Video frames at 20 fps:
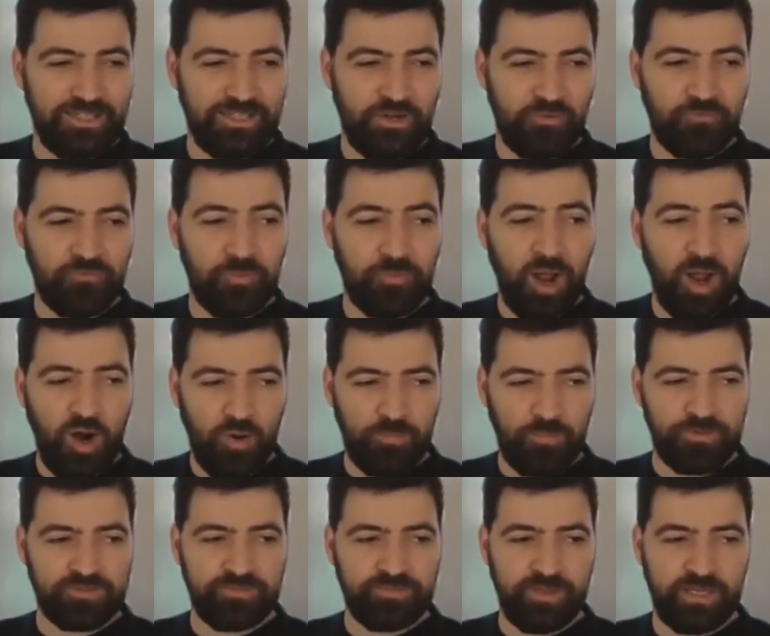from our
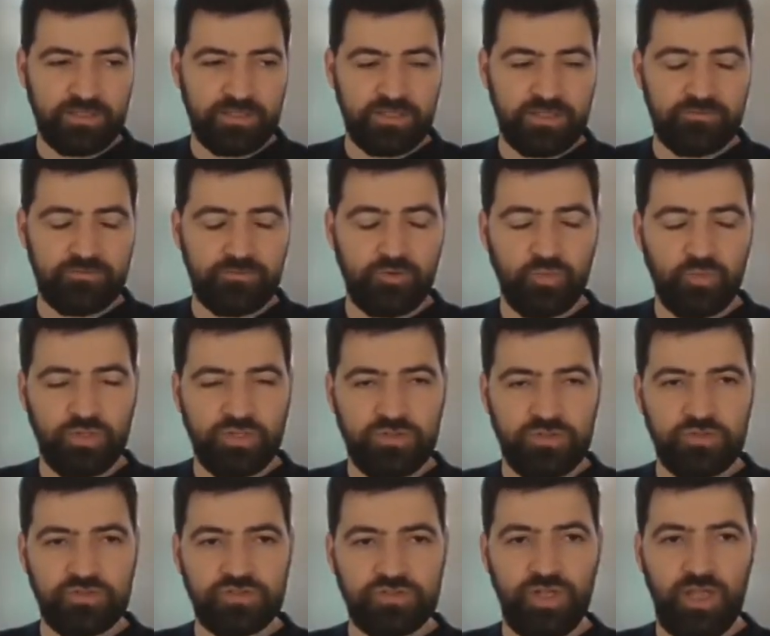perspective, we
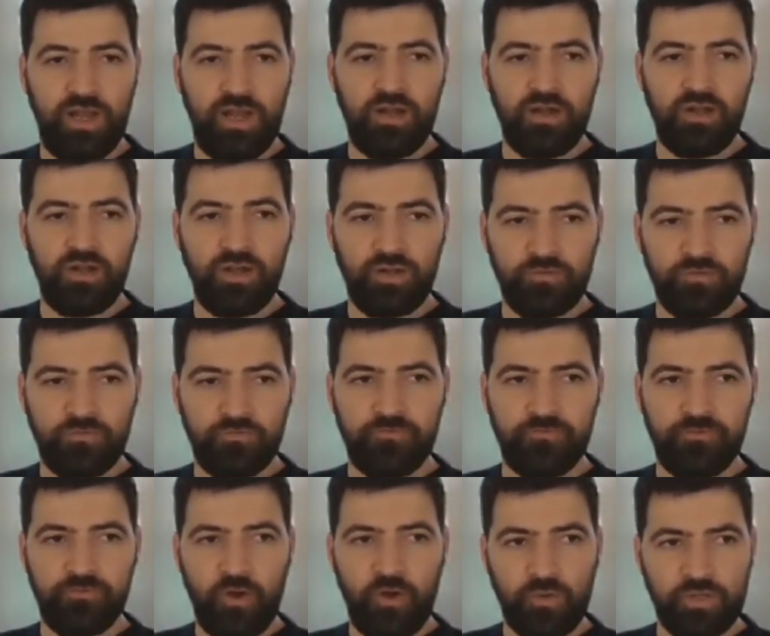do see a lot of
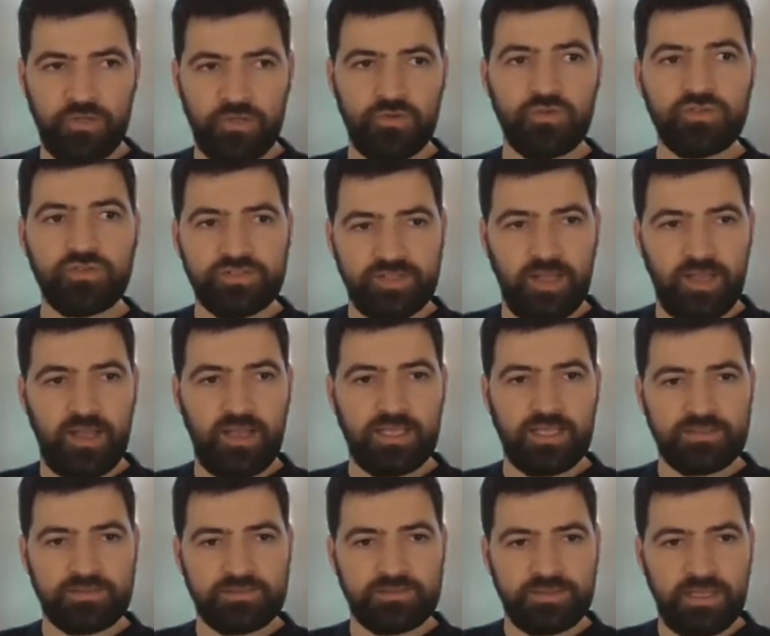very good
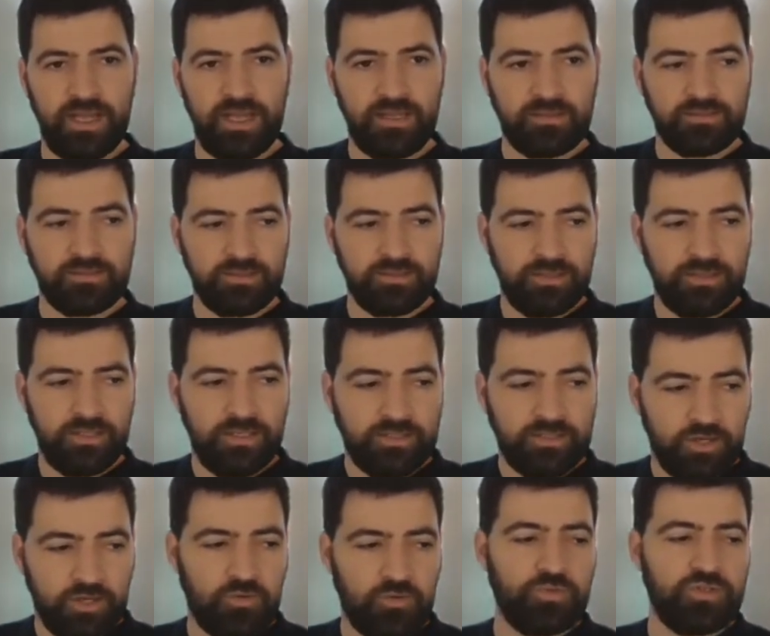signs that
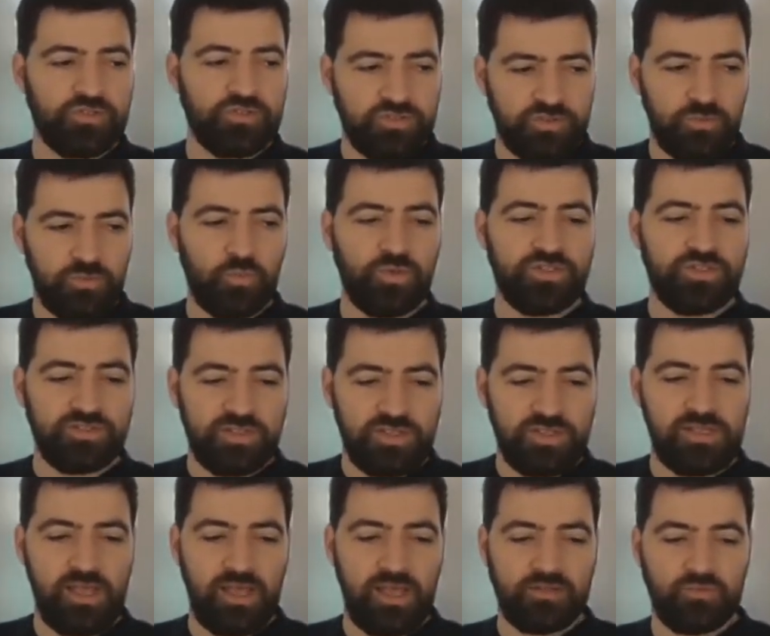we see
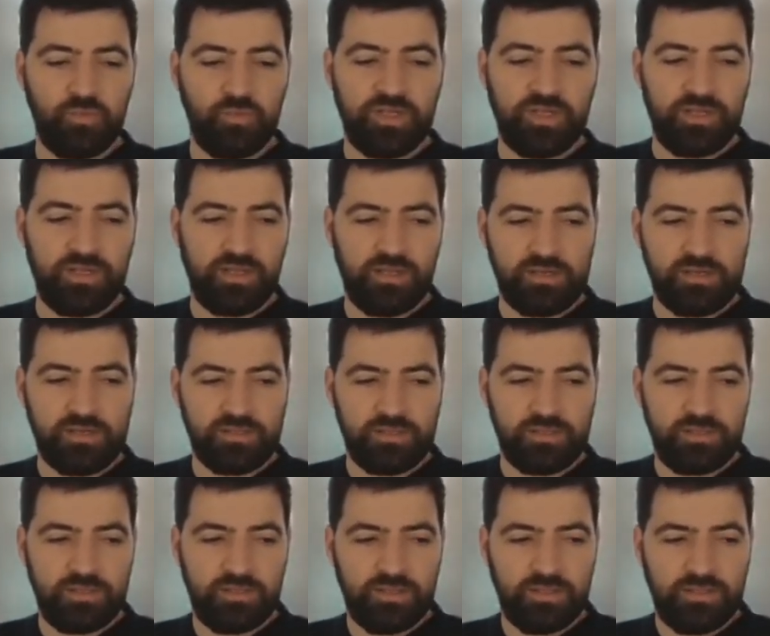that we can
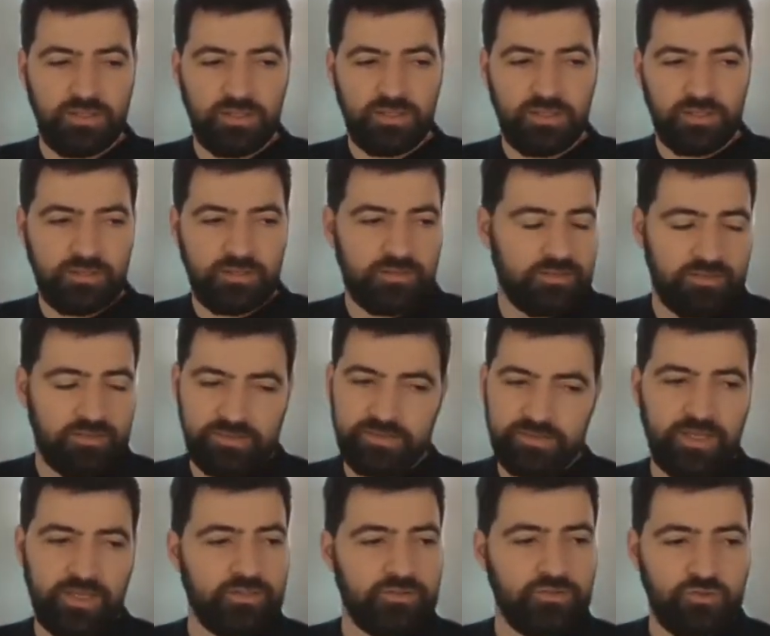10 to